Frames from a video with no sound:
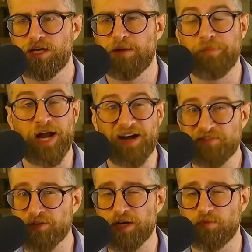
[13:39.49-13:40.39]
I'm not
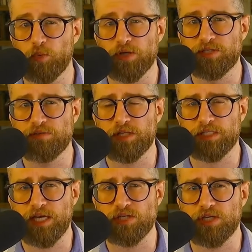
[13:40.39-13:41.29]
afraid of the word
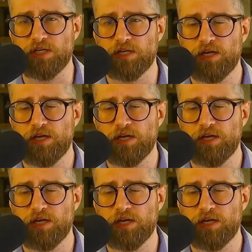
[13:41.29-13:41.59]
civilization.